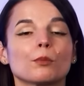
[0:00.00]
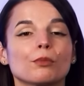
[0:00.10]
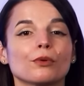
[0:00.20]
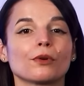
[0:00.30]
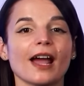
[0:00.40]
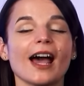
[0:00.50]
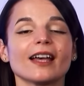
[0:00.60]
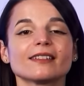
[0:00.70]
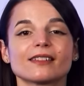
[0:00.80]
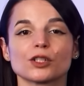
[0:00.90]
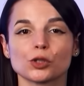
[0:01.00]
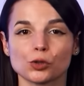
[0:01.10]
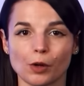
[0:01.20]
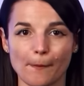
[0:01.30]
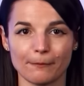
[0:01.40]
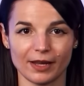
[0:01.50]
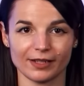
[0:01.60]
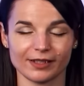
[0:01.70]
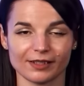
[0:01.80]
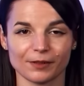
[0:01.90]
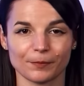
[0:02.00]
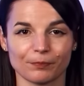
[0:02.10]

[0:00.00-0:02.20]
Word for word: Brass trumpet.